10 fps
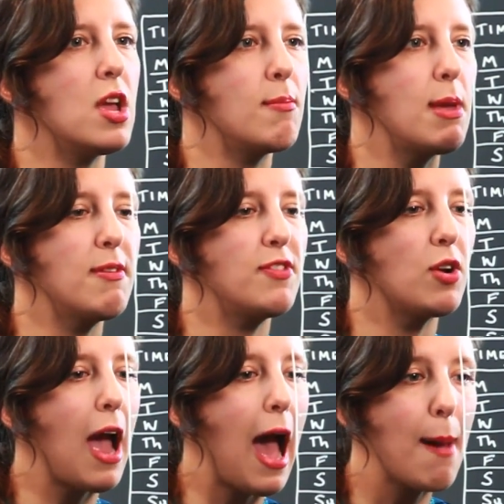Maybe if you're
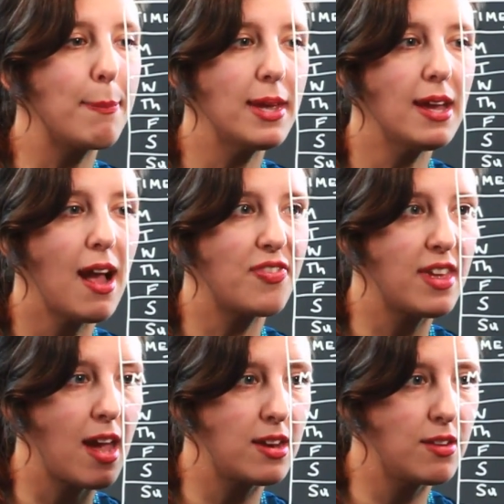happy at the
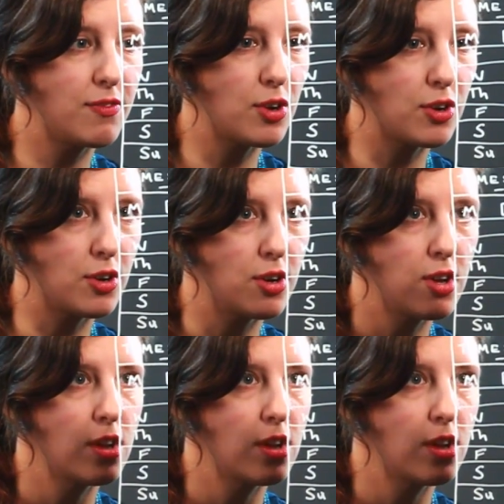end of your